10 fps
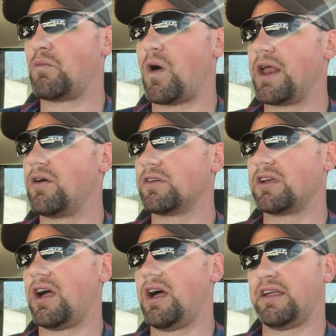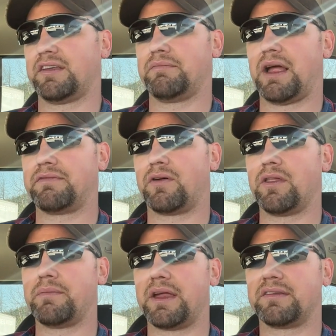A white oak to us is by
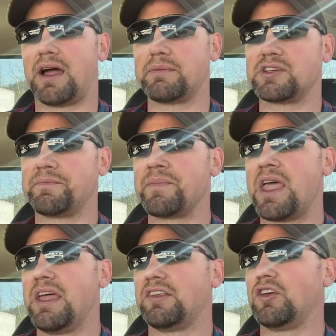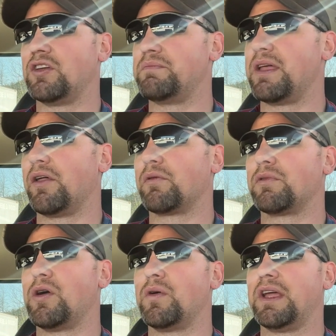far the best option. It's a good middle of the
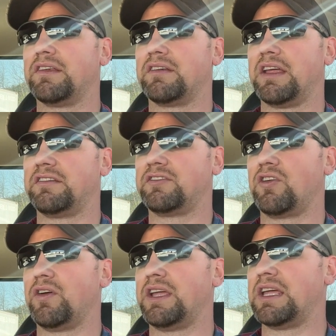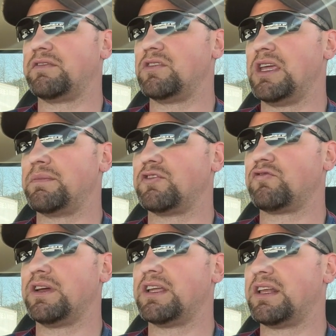road. It's sturdy. If you keep it
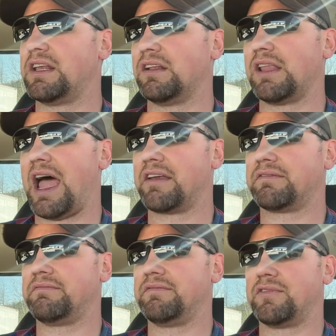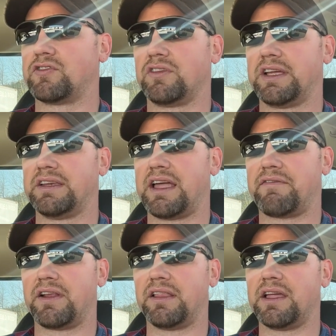treated, it'll last virtually
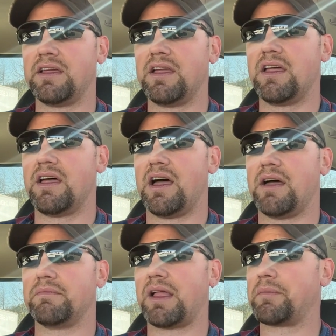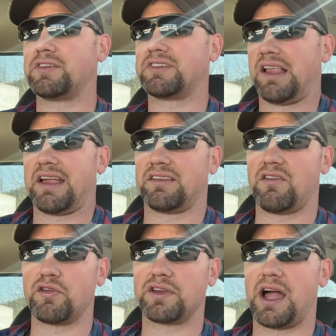indefinitely. It just lasts a
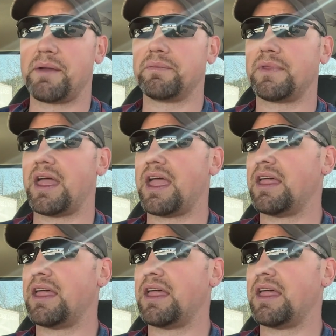long time.